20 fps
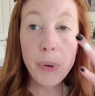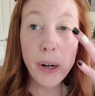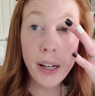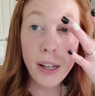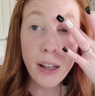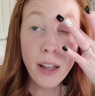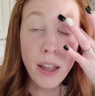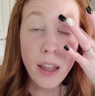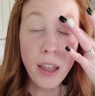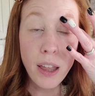
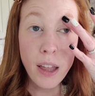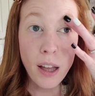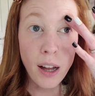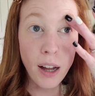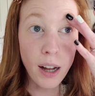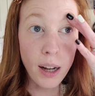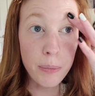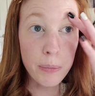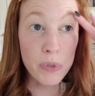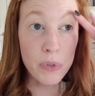But,
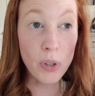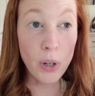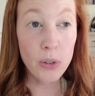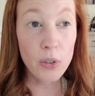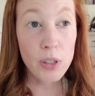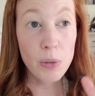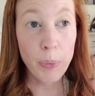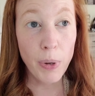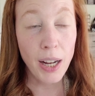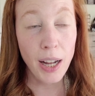um, so I've
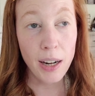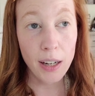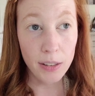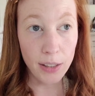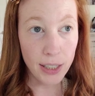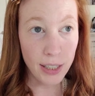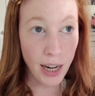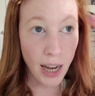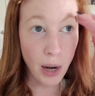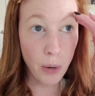just been kind of
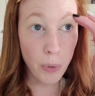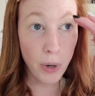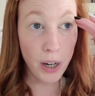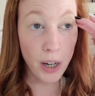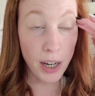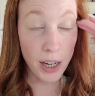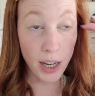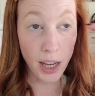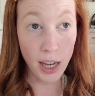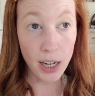like not
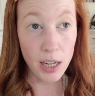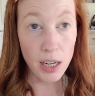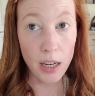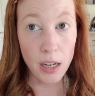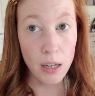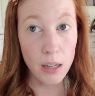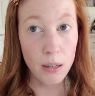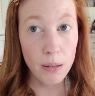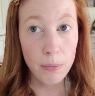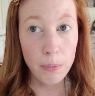wearing
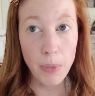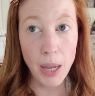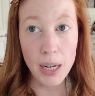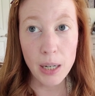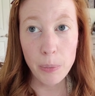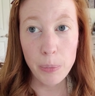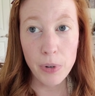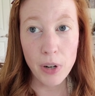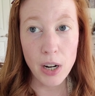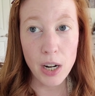any
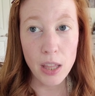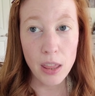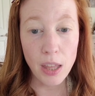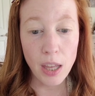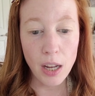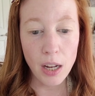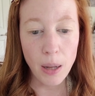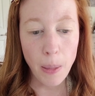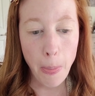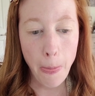makeup or
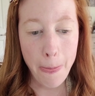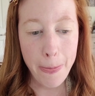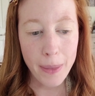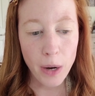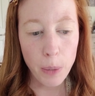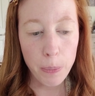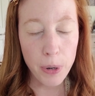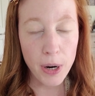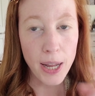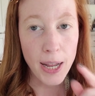anything
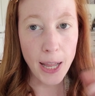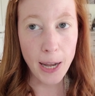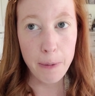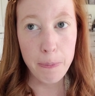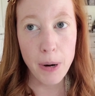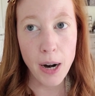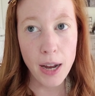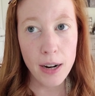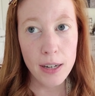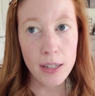or putting any
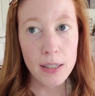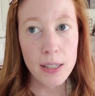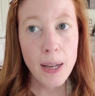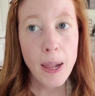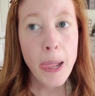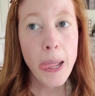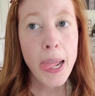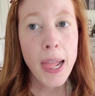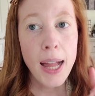product